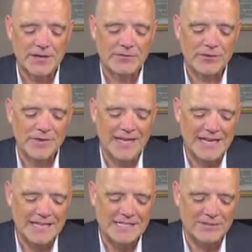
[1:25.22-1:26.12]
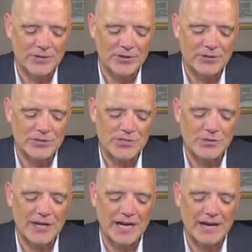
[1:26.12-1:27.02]
for in the case of those
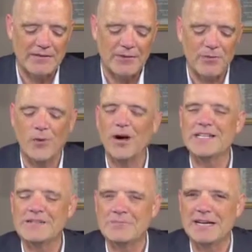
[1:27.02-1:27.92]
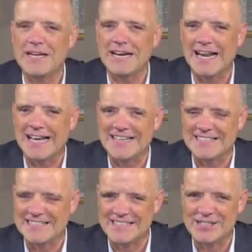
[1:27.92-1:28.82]
who have once been
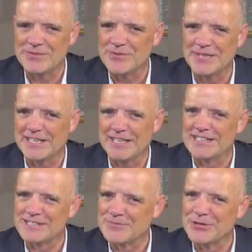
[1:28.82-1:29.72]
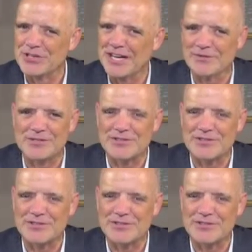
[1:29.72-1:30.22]
enlightened, here's where we get into some real con